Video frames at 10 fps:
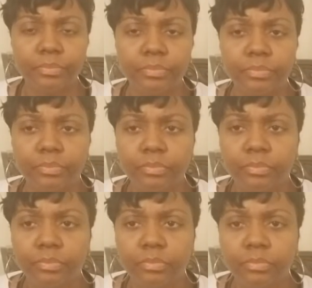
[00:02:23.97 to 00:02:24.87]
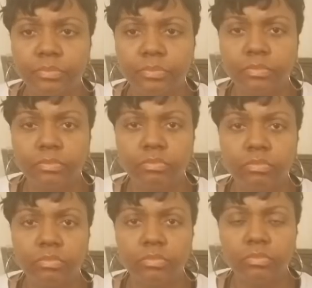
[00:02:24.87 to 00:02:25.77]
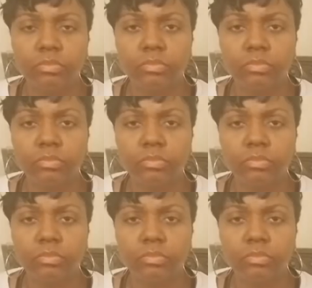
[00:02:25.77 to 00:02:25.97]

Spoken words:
(silence)